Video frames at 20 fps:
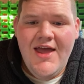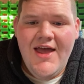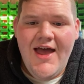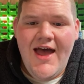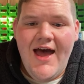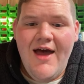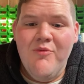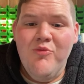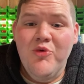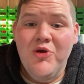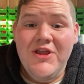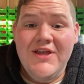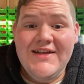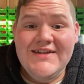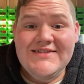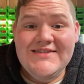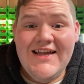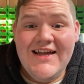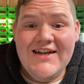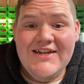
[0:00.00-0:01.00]
I'm really
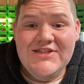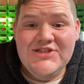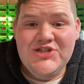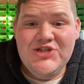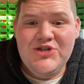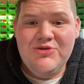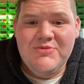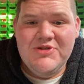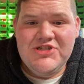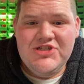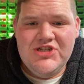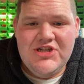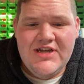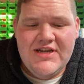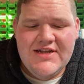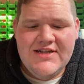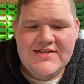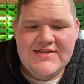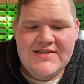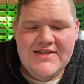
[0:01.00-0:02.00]
excited too, Miss
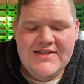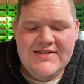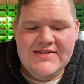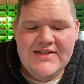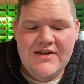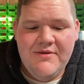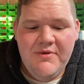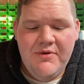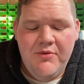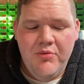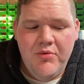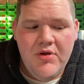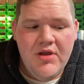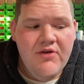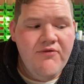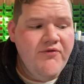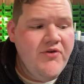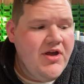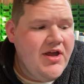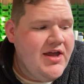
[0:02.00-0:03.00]
Janice. It's going to be really
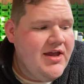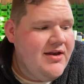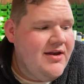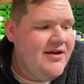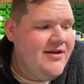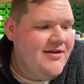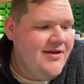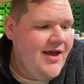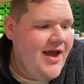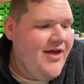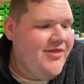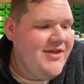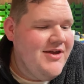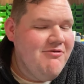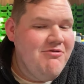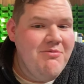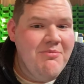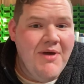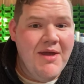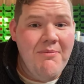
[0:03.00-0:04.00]
fun. I think
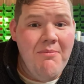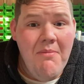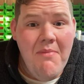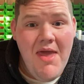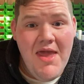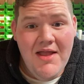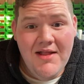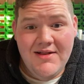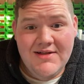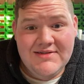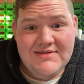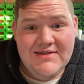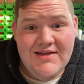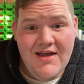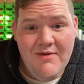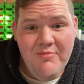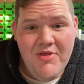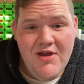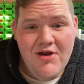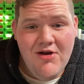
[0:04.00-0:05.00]
we might make this
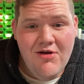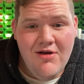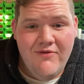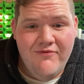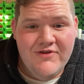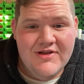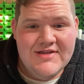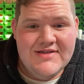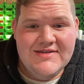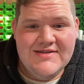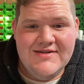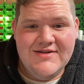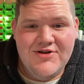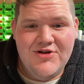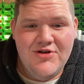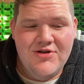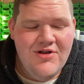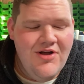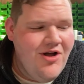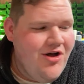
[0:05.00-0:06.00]
cup there if it's
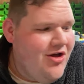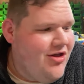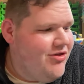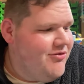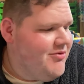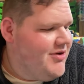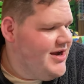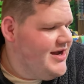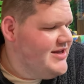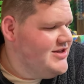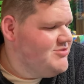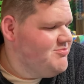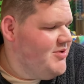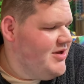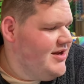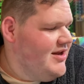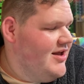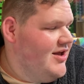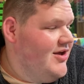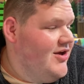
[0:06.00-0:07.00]
still all the rage, but
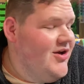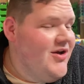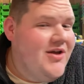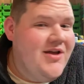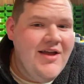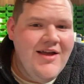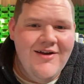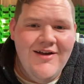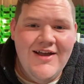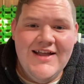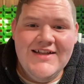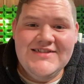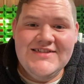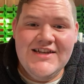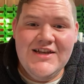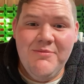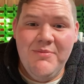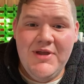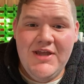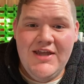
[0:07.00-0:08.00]
it's going
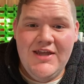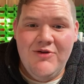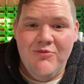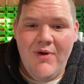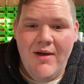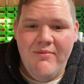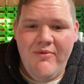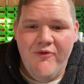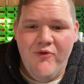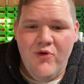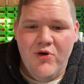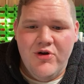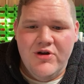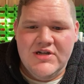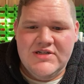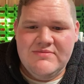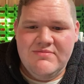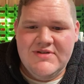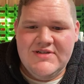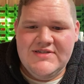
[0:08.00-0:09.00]
to be right before
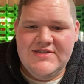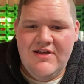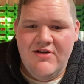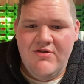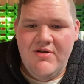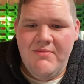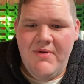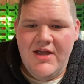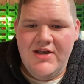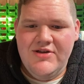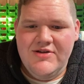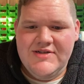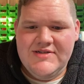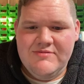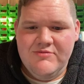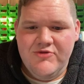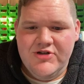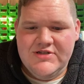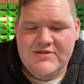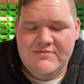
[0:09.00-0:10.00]
Christmas, so we might do some
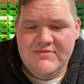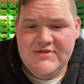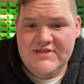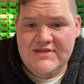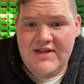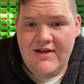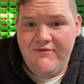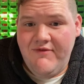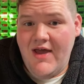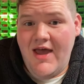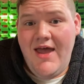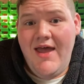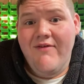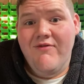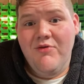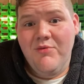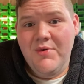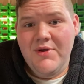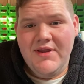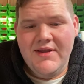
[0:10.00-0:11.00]
Christmas stuff. I
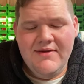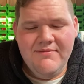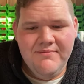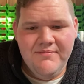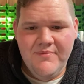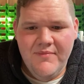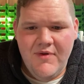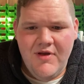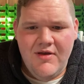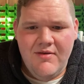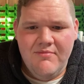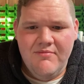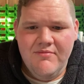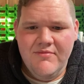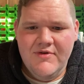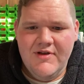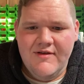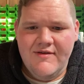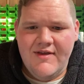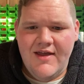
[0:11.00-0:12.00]
haven't really
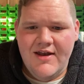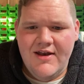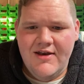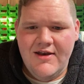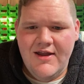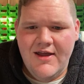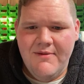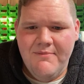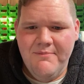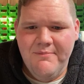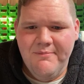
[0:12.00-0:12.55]
decided yet.